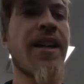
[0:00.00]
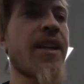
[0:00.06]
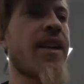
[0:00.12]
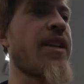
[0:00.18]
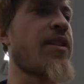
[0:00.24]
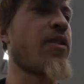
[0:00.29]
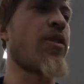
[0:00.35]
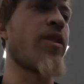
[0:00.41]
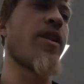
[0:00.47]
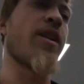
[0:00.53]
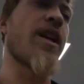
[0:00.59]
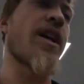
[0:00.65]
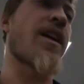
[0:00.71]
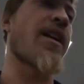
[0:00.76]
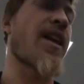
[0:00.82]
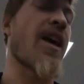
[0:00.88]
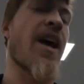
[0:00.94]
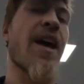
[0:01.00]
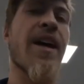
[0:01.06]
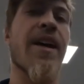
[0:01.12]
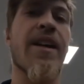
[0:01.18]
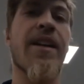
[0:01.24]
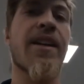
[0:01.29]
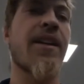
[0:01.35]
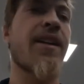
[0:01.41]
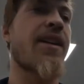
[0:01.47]
get the oil out of
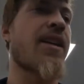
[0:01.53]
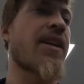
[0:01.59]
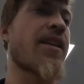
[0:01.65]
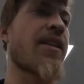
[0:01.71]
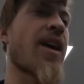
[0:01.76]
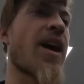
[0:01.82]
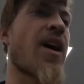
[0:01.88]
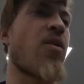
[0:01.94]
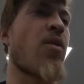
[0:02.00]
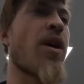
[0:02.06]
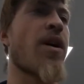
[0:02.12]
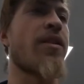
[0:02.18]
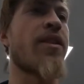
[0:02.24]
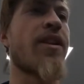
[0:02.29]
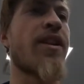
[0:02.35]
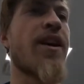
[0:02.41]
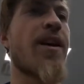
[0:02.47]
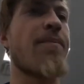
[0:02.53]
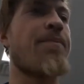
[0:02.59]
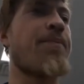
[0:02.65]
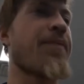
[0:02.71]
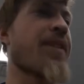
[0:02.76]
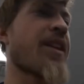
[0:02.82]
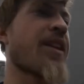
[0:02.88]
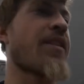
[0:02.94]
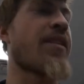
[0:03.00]
that, get that welded
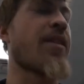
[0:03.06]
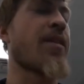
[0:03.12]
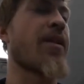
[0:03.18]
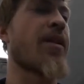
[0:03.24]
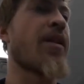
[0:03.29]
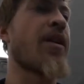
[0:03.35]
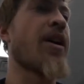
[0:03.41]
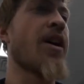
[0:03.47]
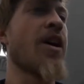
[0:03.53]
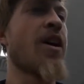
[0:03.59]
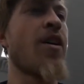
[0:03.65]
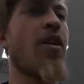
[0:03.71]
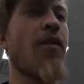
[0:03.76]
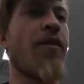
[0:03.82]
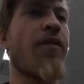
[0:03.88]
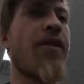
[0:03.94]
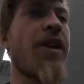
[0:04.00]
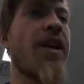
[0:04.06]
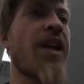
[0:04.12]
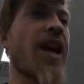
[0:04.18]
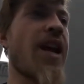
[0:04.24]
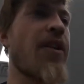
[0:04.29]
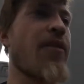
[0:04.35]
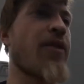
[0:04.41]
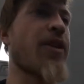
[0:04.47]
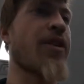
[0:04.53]
up, get the feed
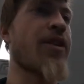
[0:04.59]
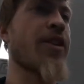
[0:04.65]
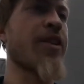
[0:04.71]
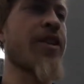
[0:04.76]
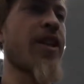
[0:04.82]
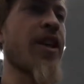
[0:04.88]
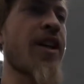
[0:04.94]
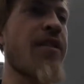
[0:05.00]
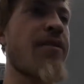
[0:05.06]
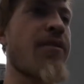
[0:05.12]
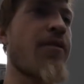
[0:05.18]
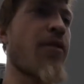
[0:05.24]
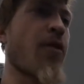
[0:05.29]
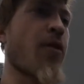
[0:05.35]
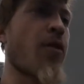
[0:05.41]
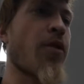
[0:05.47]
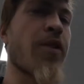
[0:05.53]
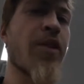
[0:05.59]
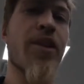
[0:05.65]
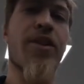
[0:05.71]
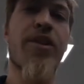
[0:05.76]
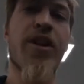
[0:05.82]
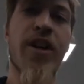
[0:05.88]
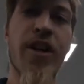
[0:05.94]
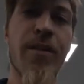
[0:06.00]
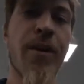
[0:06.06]
and return done for the
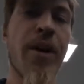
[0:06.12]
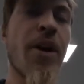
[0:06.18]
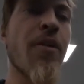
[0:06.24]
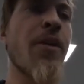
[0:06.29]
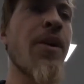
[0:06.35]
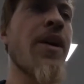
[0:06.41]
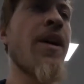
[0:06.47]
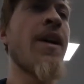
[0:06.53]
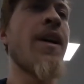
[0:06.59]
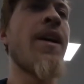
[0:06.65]
turbo.